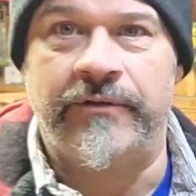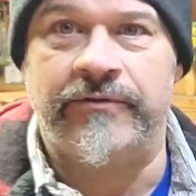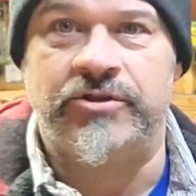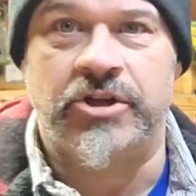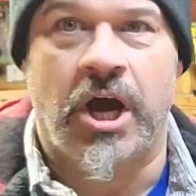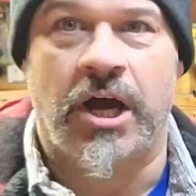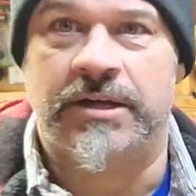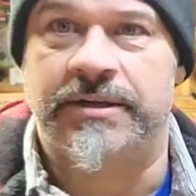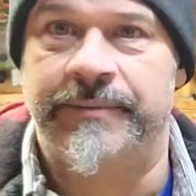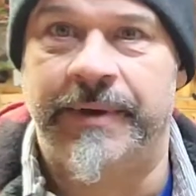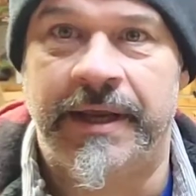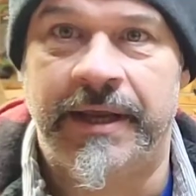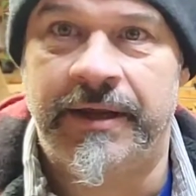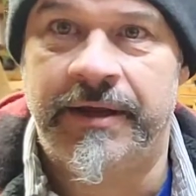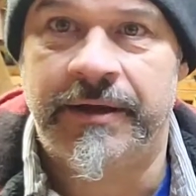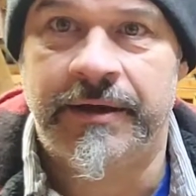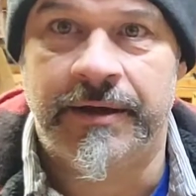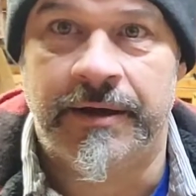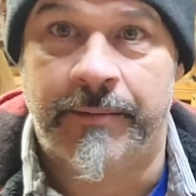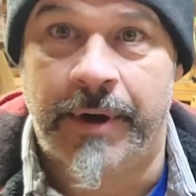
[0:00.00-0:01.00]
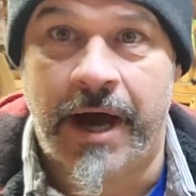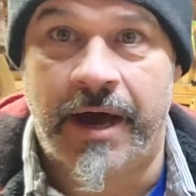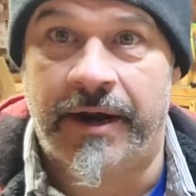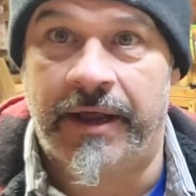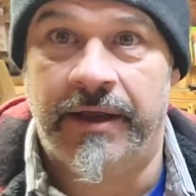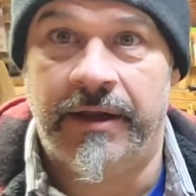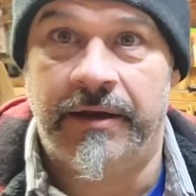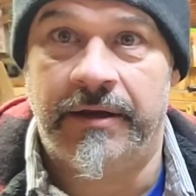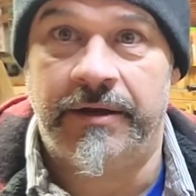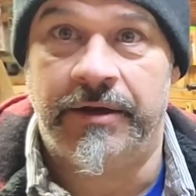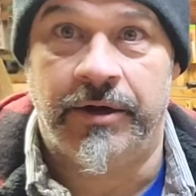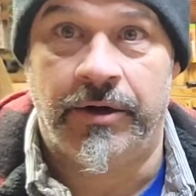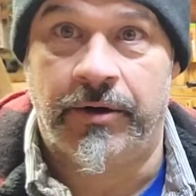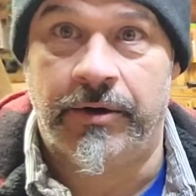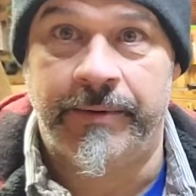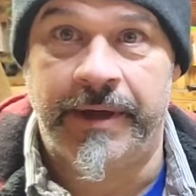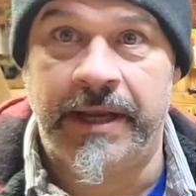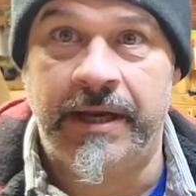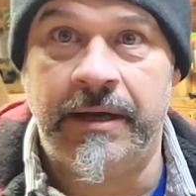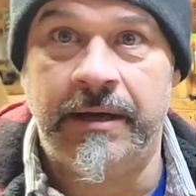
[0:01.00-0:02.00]
talk to me about it. You know
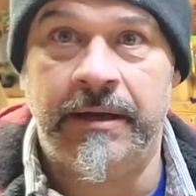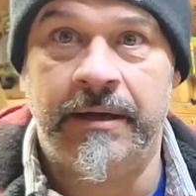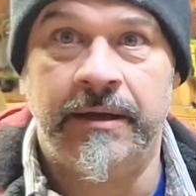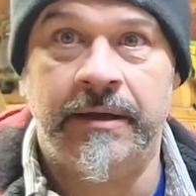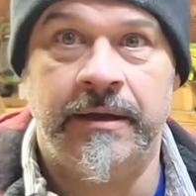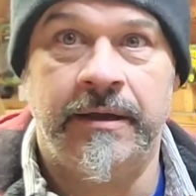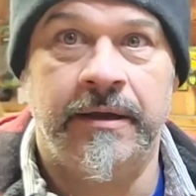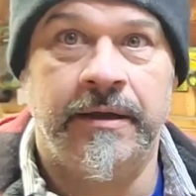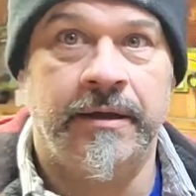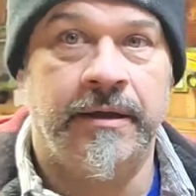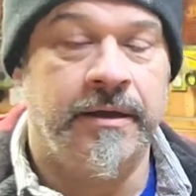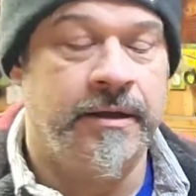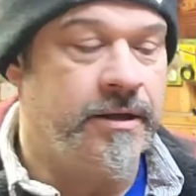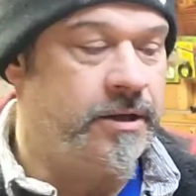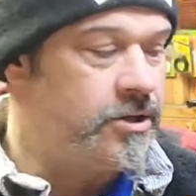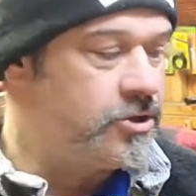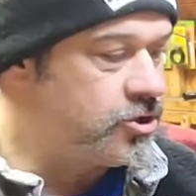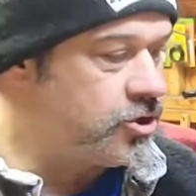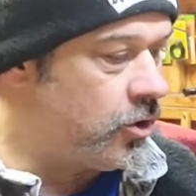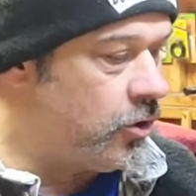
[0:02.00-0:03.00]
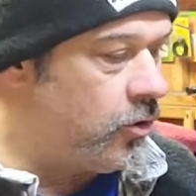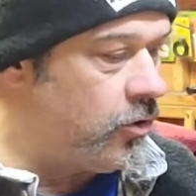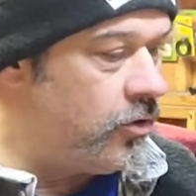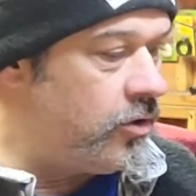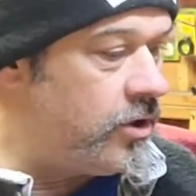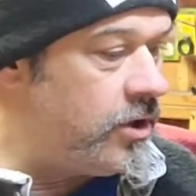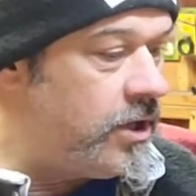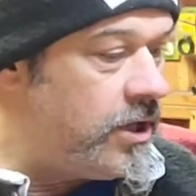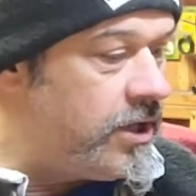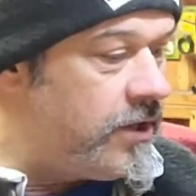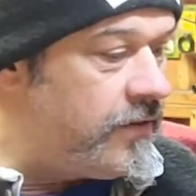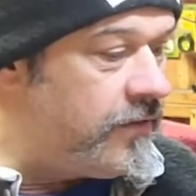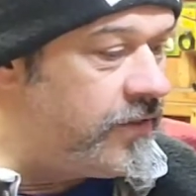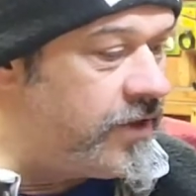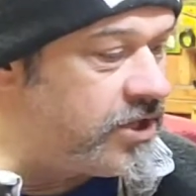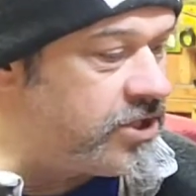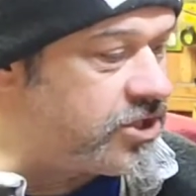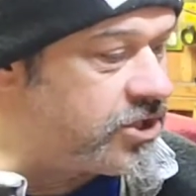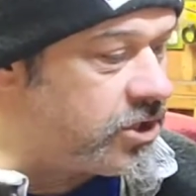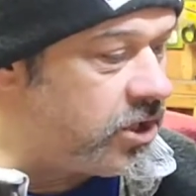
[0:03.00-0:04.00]
what I mean? So
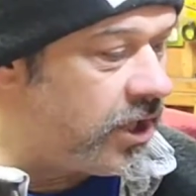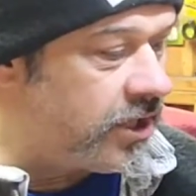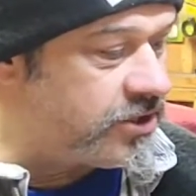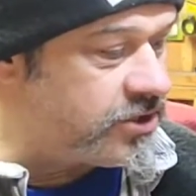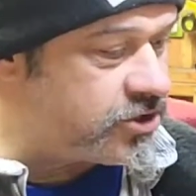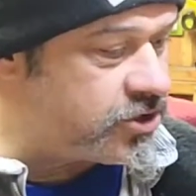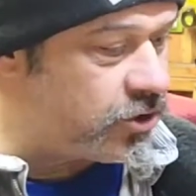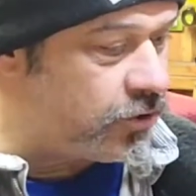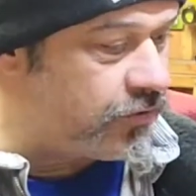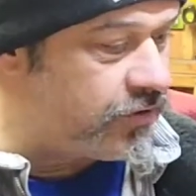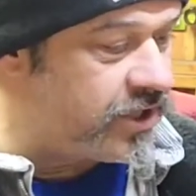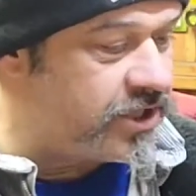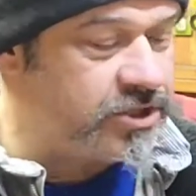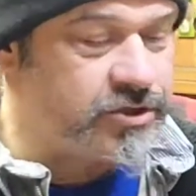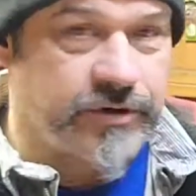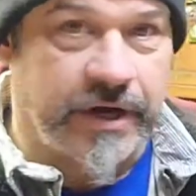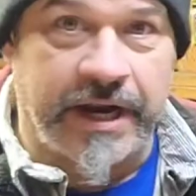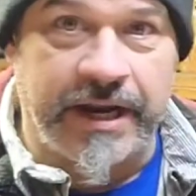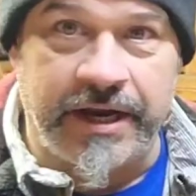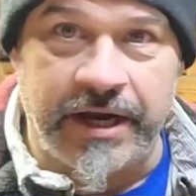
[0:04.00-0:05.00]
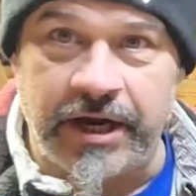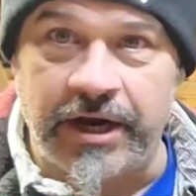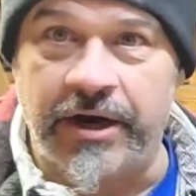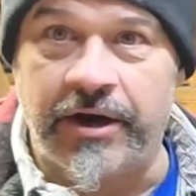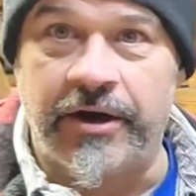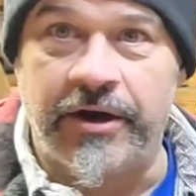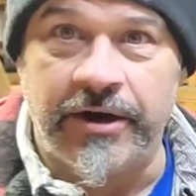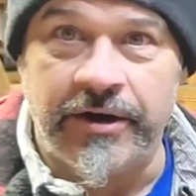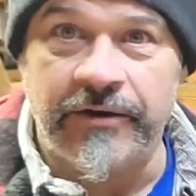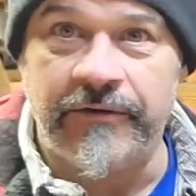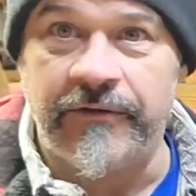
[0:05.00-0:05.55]
this clutch, so this right here,